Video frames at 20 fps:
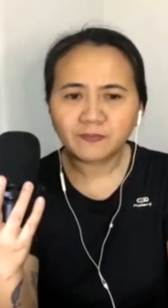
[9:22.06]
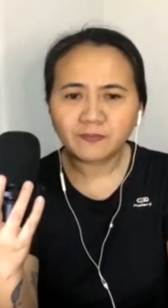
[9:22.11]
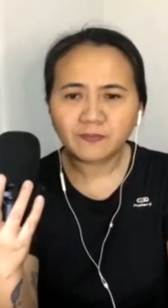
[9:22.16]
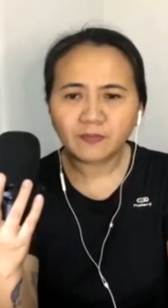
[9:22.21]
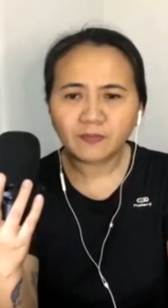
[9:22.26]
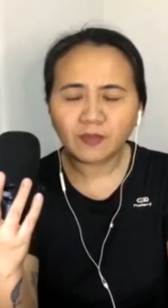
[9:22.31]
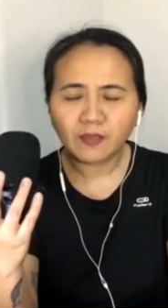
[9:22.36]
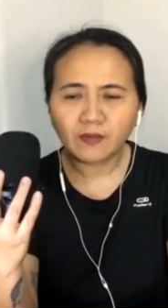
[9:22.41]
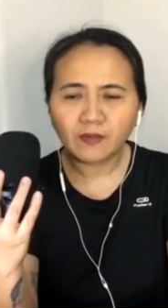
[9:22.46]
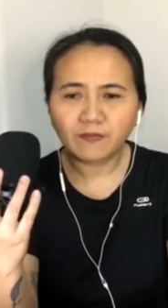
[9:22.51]

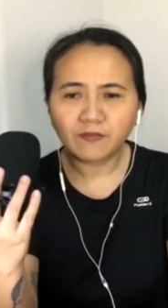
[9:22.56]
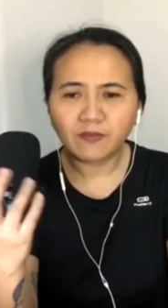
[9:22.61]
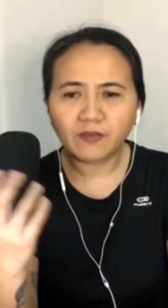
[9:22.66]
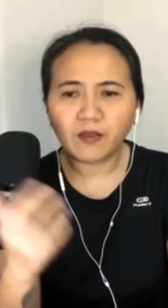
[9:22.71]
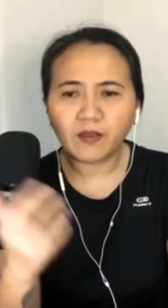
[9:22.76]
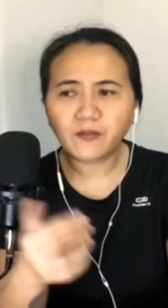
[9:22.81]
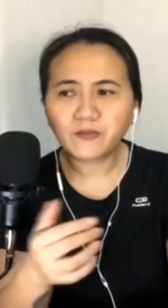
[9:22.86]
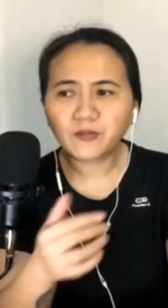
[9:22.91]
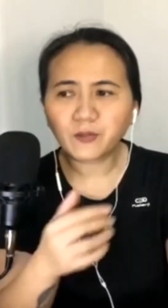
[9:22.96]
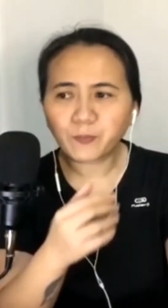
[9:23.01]
The other
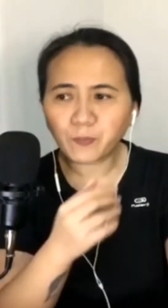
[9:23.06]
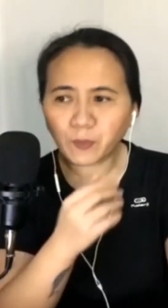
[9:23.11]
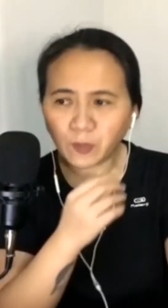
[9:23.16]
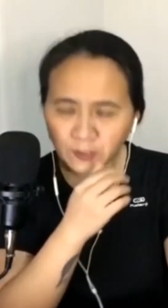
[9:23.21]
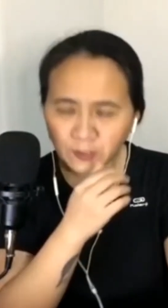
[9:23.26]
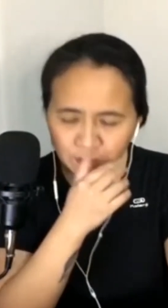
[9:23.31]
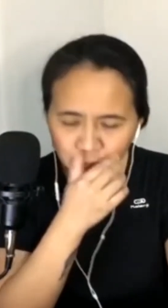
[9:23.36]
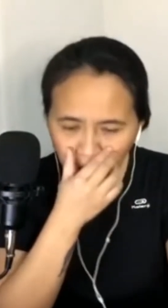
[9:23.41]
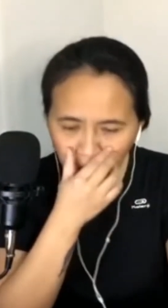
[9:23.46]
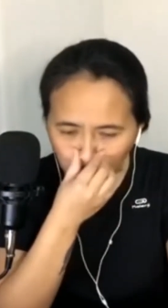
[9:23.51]

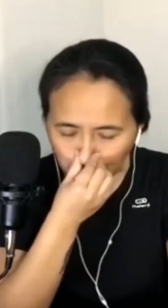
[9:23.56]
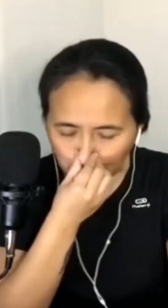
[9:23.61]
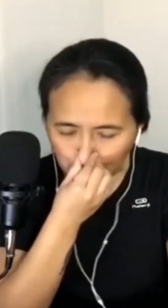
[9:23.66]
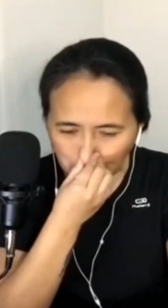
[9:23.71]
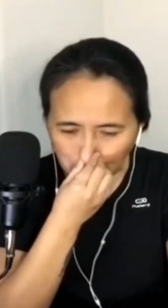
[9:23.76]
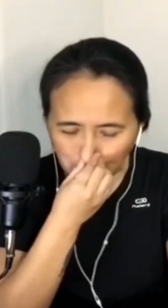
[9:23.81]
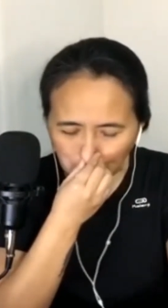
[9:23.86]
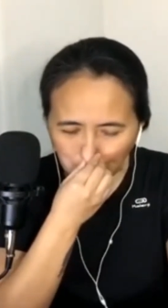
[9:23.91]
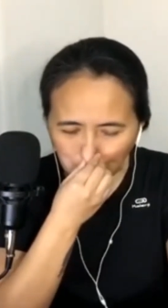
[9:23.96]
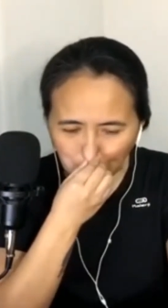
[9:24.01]
person
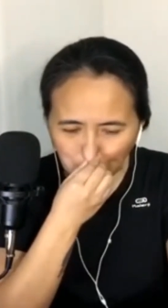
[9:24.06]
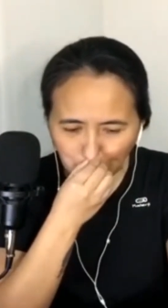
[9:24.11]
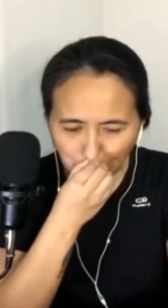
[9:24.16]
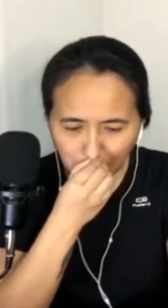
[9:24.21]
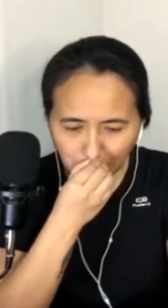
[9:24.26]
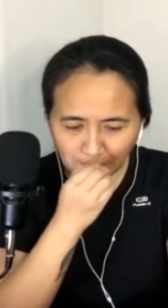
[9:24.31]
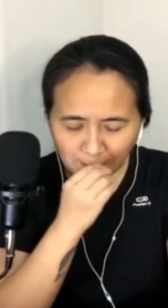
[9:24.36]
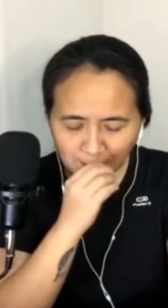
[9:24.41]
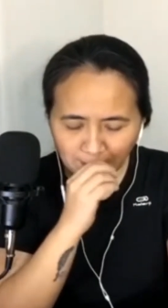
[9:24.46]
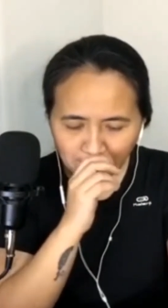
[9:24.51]

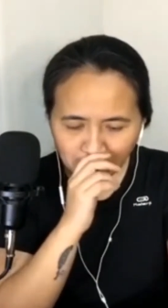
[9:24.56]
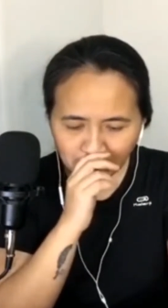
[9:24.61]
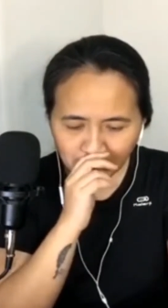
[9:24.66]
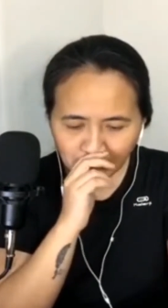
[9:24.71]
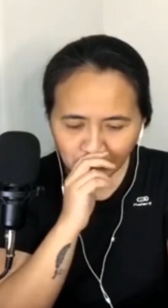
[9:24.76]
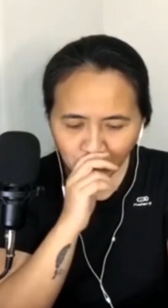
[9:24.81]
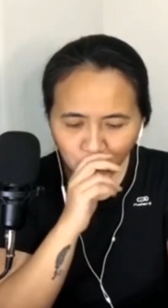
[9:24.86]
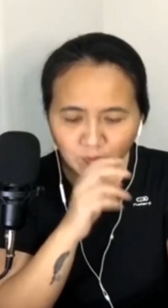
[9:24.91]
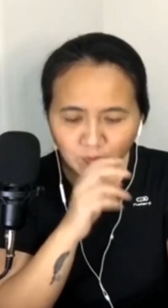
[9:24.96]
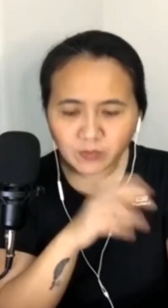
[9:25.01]

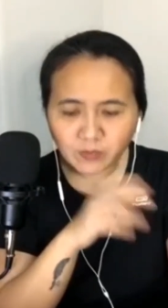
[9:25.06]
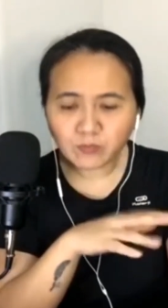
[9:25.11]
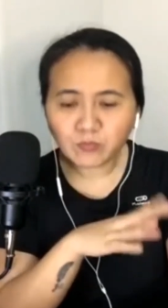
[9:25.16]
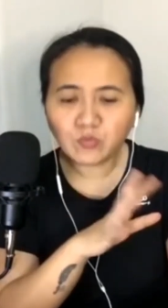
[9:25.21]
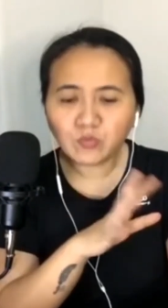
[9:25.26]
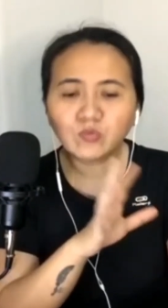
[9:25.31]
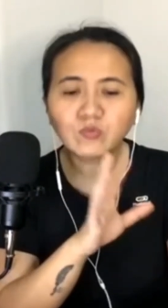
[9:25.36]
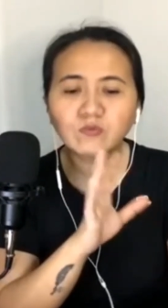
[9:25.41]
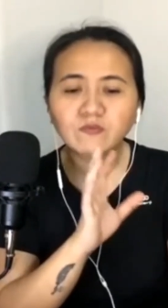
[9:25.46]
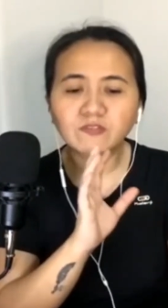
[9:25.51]

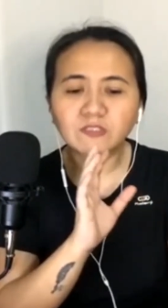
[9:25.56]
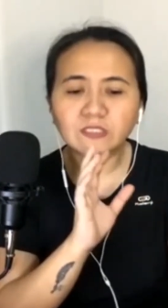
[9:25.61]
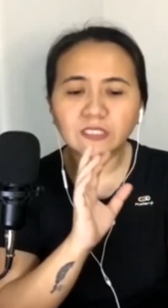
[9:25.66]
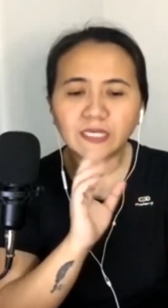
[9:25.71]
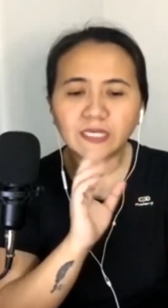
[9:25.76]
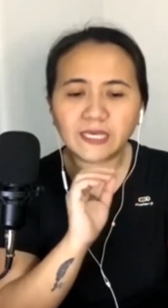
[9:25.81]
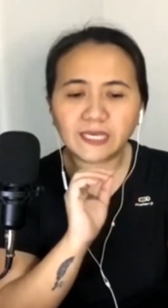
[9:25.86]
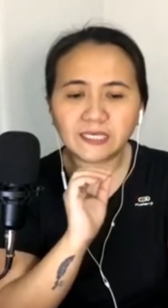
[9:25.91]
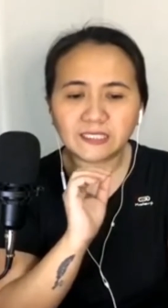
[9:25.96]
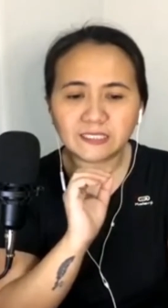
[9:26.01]
removes
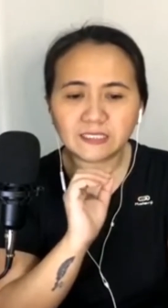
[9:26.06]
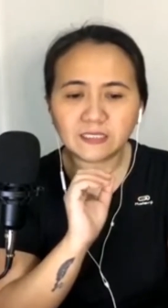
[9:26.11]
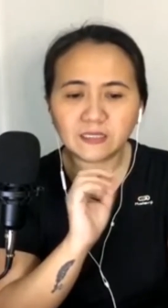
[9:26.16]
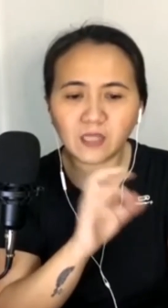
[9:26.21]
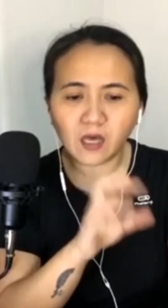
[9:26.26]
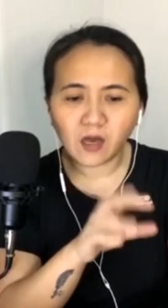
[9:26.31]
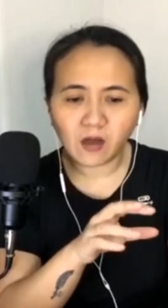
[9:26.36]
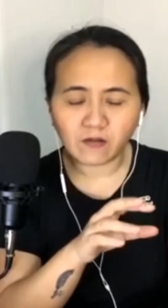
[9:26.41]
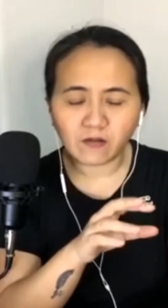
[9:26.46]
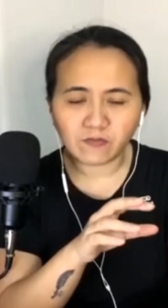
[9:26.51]
his
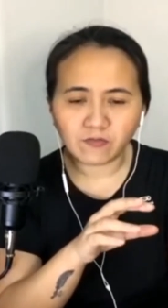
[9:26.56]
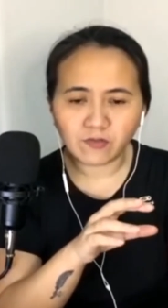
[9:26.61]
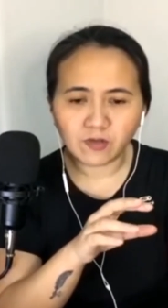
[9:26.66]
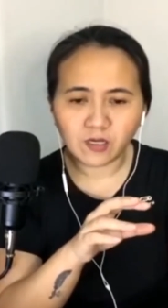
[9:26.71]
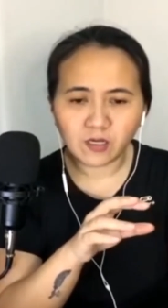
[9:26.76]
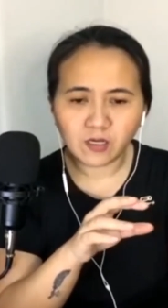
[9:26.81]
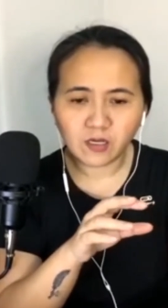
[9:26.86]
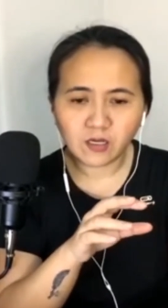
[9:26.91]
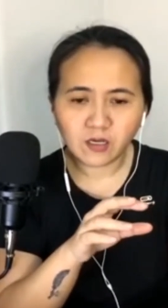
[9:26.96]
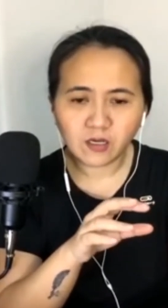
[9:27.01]
love
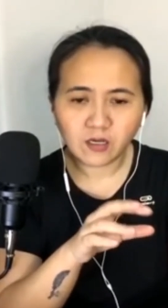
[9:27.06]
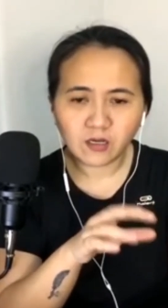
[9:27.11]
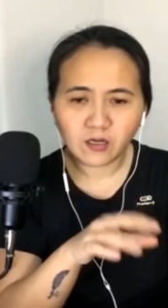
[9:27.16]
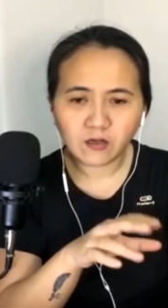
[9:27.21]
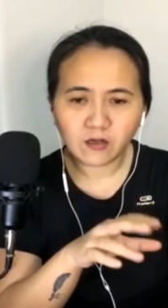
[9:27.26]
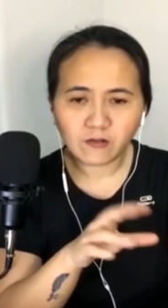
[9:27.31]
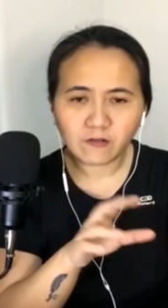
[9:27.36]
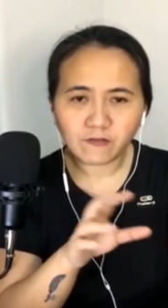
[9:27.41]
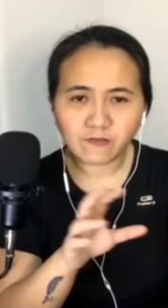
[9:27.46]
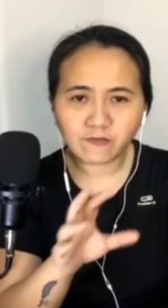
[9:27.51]

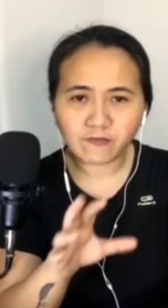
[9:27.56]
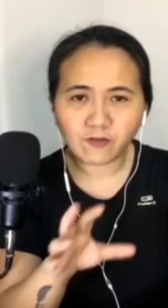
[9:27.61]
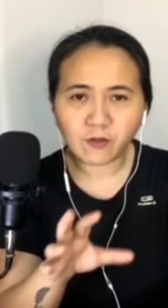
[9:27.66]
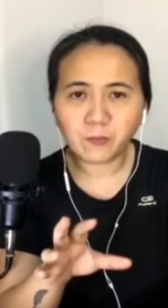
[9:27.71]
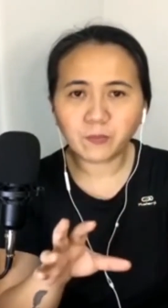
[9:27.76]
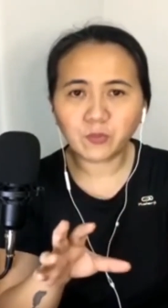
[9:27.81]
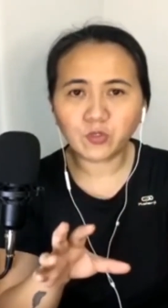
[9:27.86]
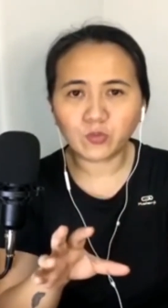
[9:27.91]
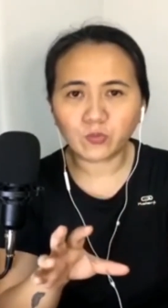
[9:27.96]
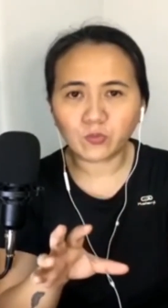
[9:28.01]
from you.
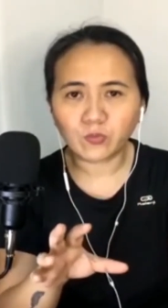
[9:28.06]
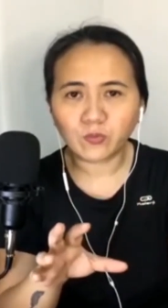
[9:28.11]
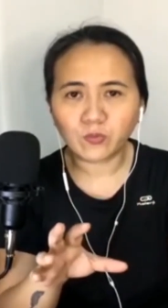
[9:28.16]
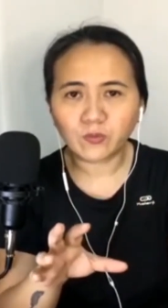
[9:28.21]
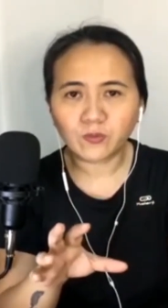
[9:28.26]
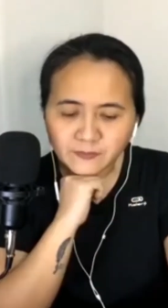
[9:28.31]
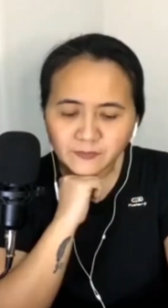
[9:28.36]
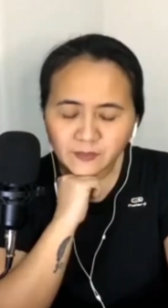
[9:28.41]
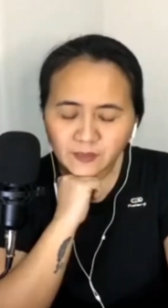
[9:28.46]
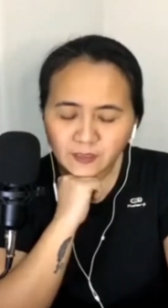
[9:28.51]

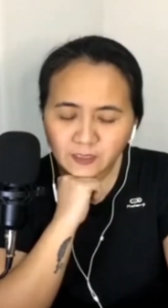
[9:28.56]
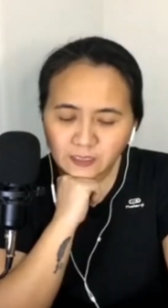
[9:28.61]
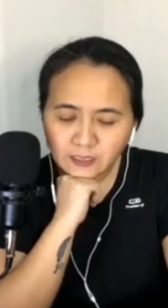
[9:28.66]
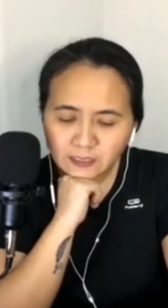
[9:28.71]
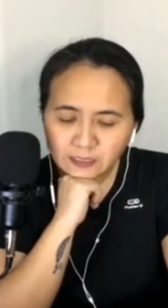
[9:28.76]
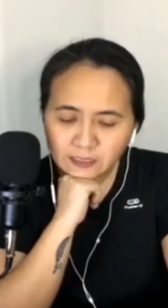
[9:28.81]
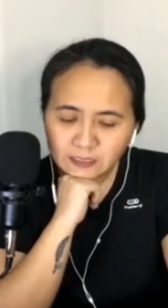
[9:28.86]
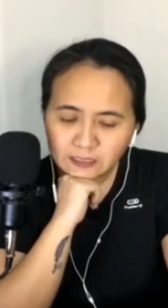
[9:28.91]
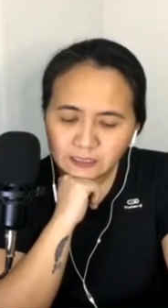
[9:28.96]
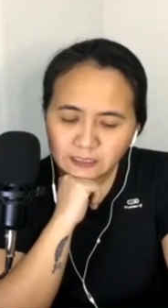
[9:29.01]

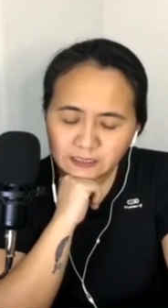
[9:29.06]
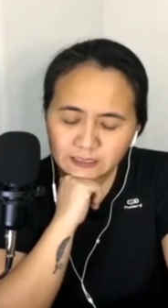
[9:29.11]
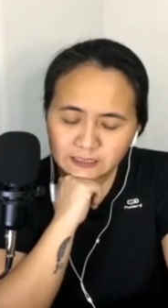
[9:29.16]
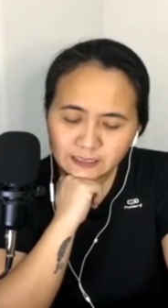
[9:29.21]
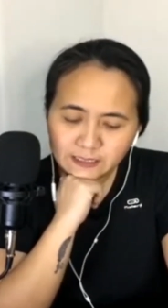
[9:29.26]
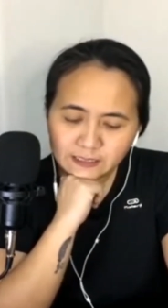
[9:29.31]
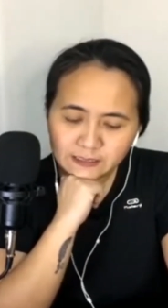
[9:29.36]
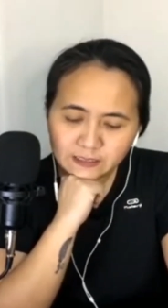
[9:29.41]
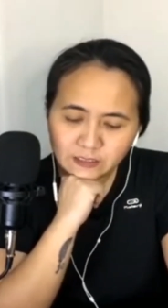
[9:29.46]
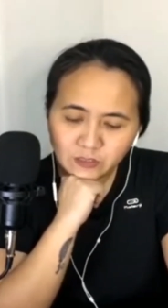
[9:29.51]
It's like
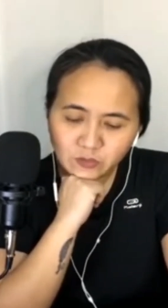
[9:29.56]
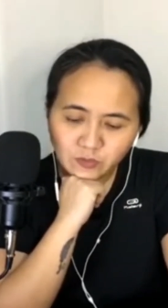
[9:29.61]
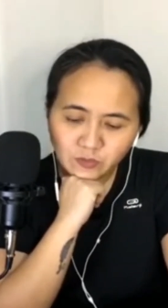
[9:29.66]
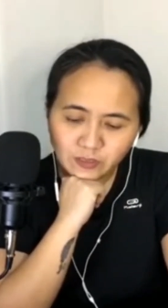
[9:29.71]
this way.